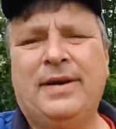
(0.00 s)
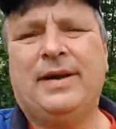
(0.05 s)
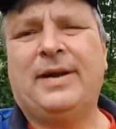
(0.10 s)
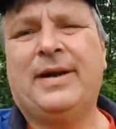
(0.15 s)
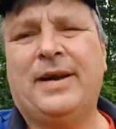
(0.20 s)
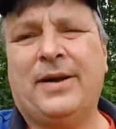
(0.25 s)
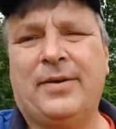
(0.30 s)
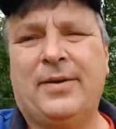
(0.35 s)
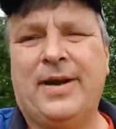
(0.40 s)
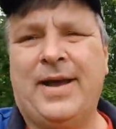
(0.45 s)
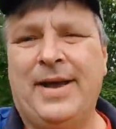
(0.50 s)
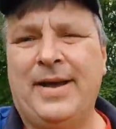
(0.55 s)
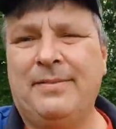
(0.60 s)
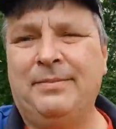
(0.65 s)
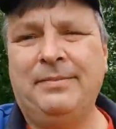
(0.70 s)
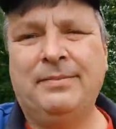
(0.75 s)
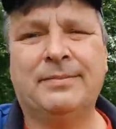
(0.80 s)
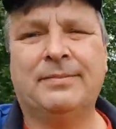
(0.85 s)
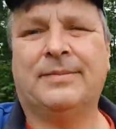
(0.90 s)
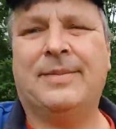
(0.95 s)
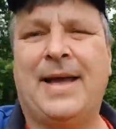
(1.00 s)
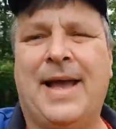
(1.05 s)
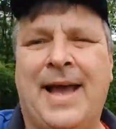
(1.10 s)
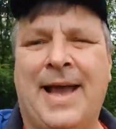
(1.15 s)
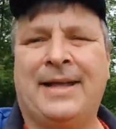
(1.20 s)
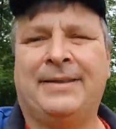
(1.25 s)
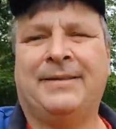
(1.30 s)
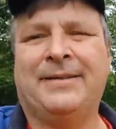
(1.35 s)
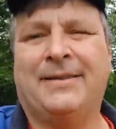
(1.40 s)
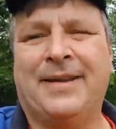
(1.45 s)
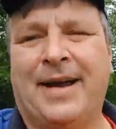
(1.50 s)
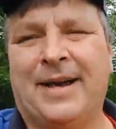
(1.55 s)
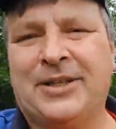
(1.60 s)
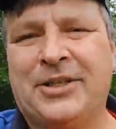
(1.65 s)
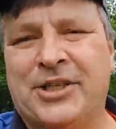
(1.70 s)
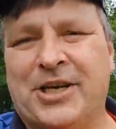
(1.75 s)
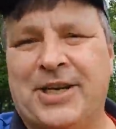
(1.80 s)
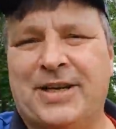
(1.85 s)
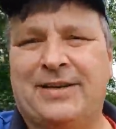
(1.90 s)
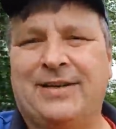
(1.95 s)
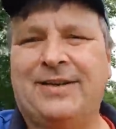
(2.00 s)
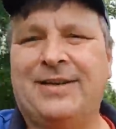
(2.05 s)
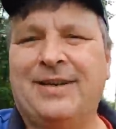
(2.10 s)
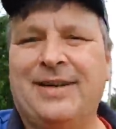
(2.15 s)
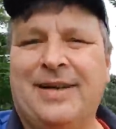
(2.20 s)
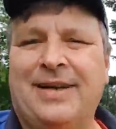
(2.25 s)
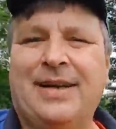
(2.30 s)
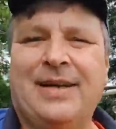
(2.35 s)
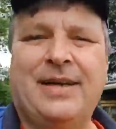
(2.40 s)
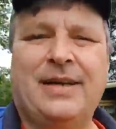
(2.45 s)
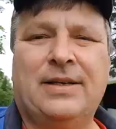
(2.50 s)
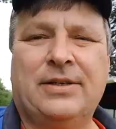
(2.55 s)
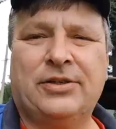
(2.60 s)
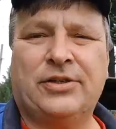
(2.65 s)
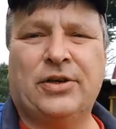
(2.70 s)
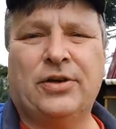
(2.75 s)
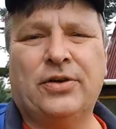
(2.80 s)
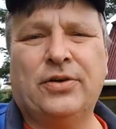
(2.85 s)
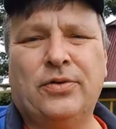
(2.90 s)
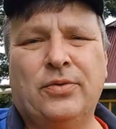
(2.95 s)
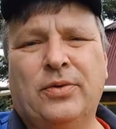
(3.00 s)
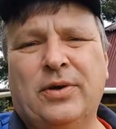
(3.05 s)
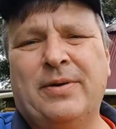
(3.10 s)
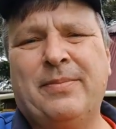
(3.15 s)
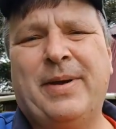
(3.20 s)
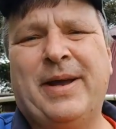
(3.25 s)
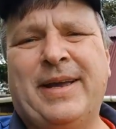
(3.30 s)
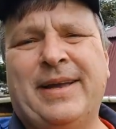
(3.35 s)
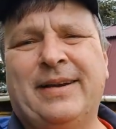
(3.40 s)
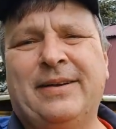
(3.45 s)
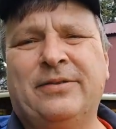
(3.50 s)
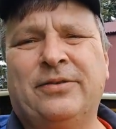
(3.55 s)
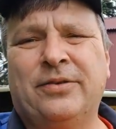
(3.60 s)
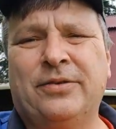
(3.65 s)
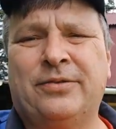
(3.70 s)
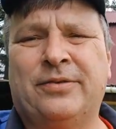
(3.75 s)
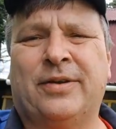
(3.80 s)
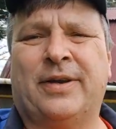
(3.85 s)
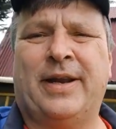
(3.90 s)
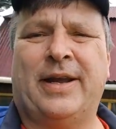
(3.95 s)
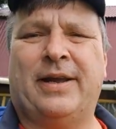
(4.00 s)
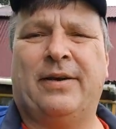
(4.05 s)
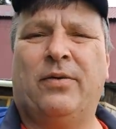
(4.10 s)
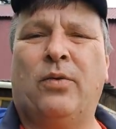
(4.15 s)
Here I am at the dacha. So what am I going to do today?